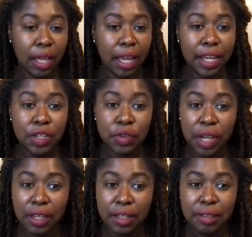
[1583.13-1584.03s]

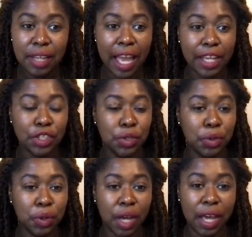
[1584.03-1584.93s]
Adrienne, as
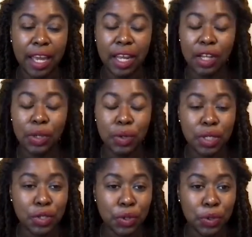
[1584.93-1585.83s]
you kind of
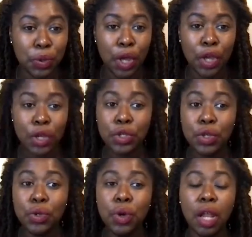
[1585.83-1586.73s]
alluded to,
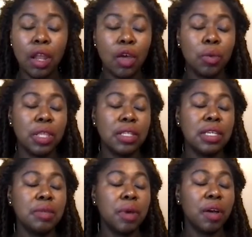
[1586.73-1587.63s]
you along with a
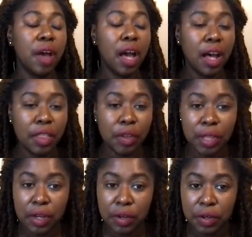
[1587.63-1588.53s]
team of other
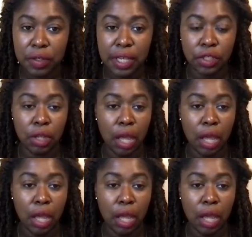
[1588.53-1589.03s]
leaders at